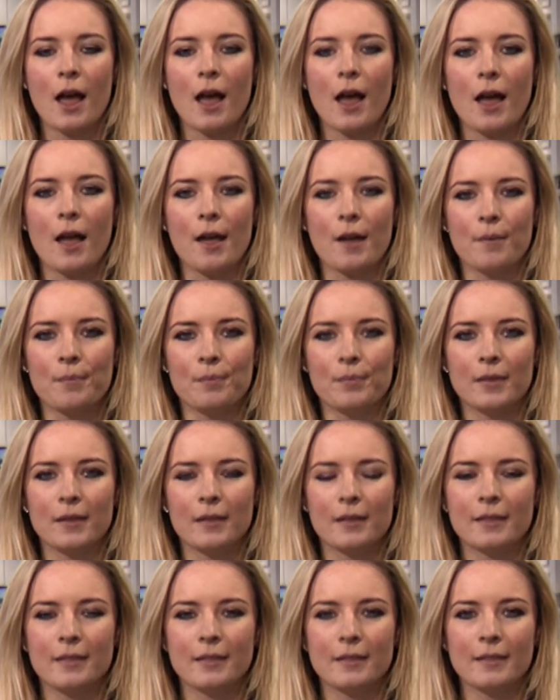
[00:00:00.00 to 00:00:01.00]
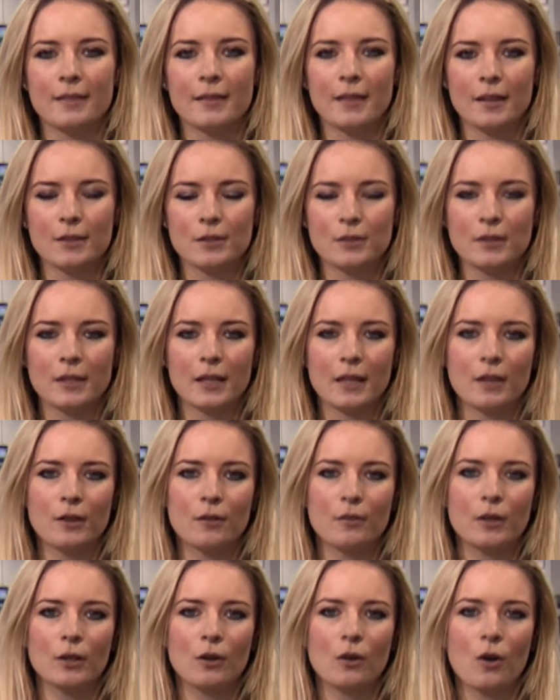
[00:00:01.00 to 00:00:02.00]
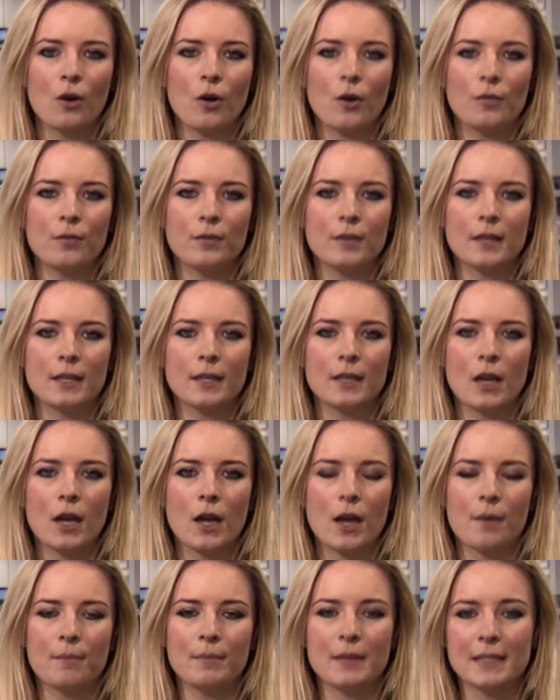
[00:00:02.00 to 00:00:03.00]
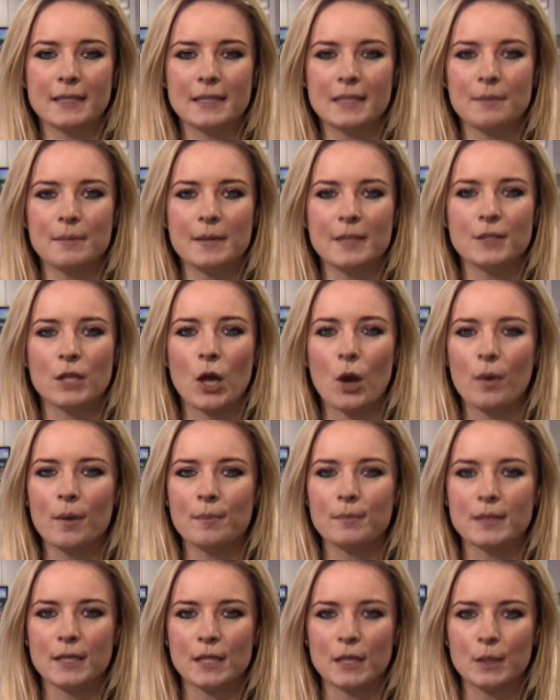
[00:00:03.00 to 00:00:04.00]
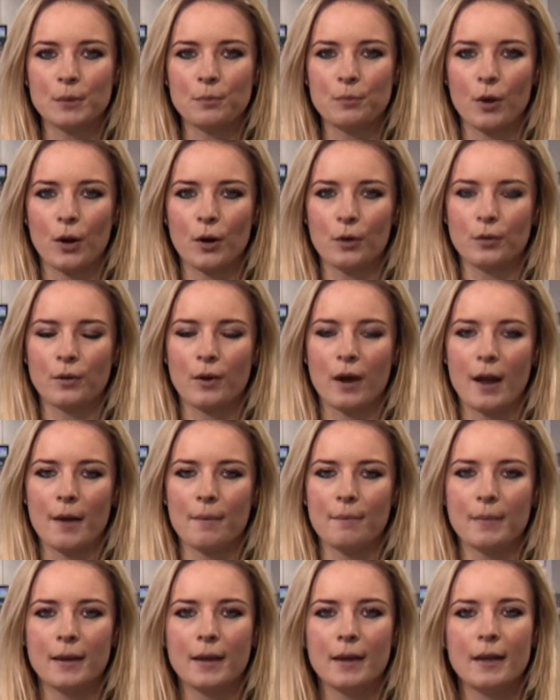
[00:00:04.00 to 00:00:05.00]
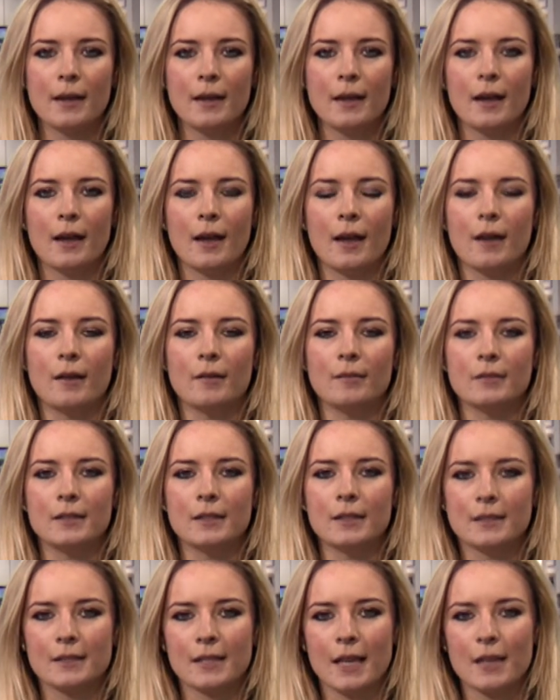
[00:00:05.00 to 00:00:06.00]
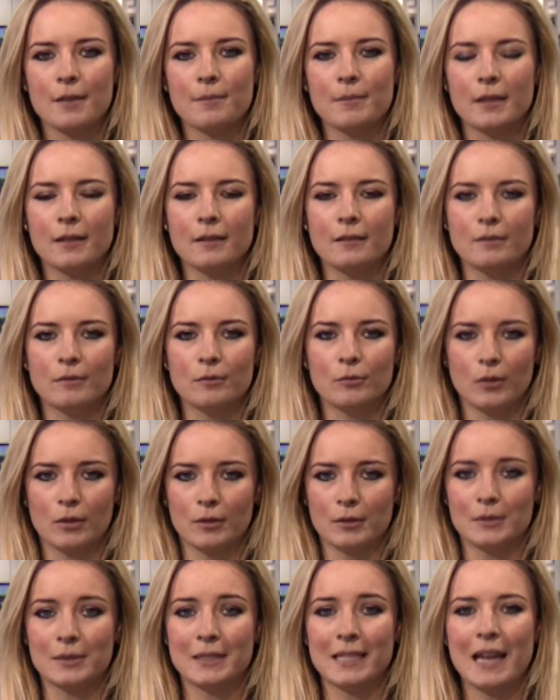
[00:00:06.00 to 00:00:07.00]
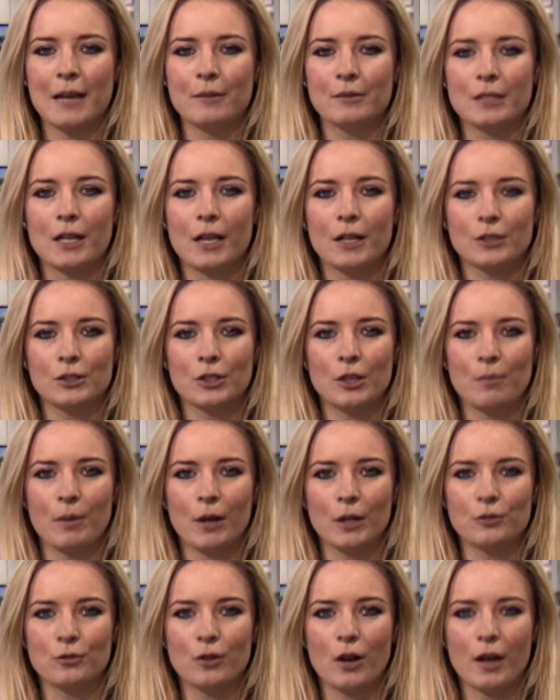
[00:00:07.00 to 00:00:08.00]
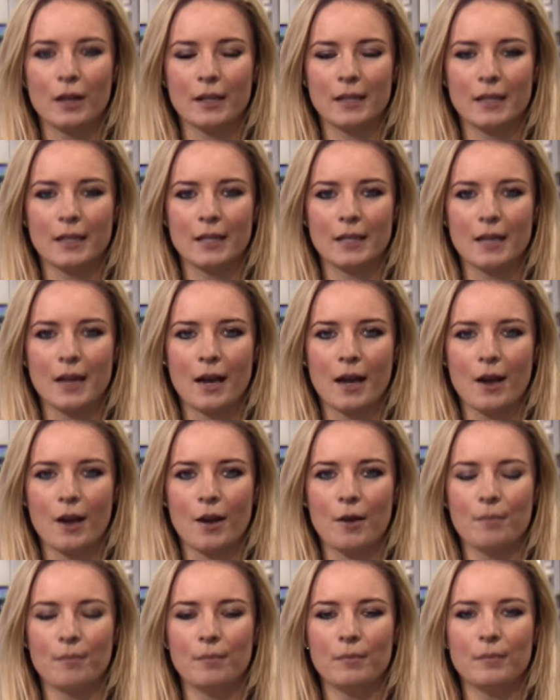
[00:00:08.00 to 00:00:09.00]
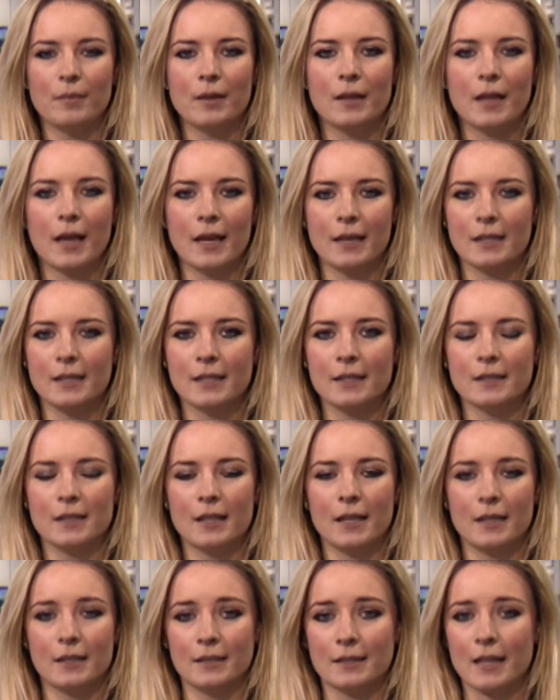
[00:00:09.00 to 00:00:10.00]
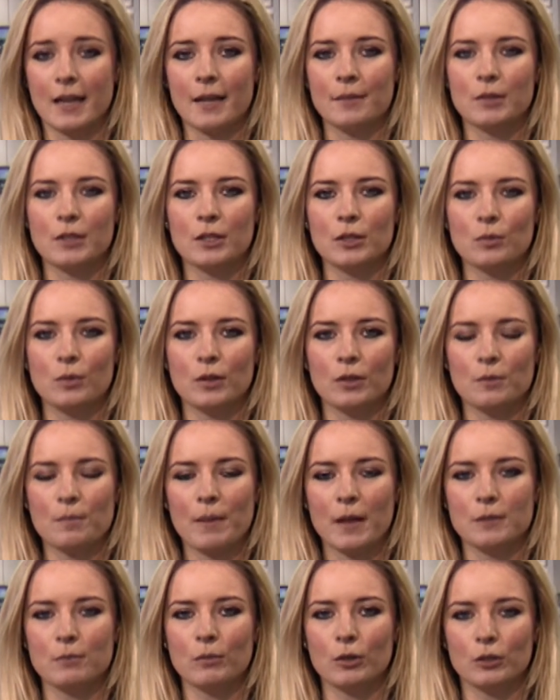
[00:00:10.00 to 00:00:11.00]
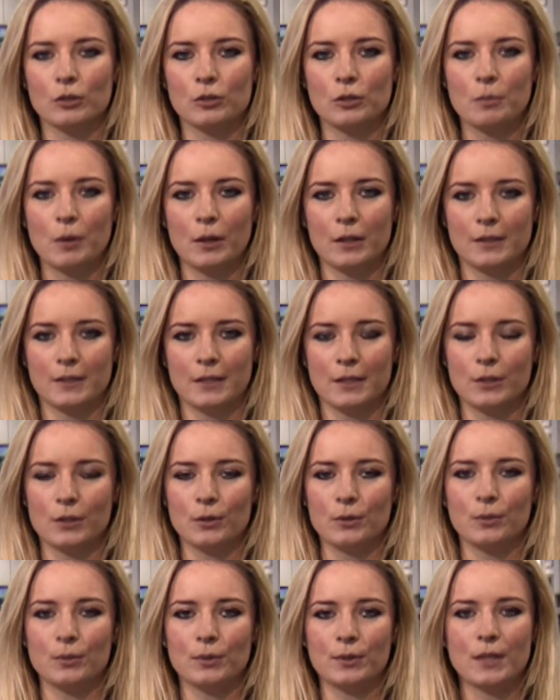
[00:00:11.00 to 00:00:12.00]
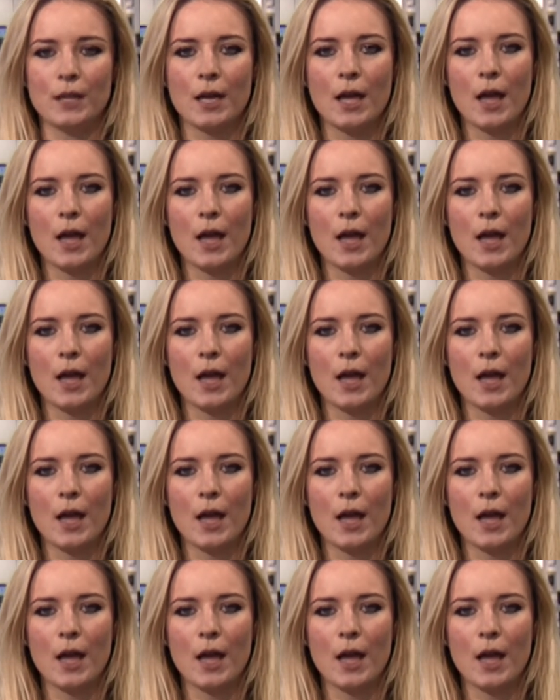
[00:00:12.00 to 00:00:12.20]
And they're doing a hearing on the ECB's OMT programme. This came in, well, it was announced last year by Draghi, and he's claimed that it's one of the best monetary policy tools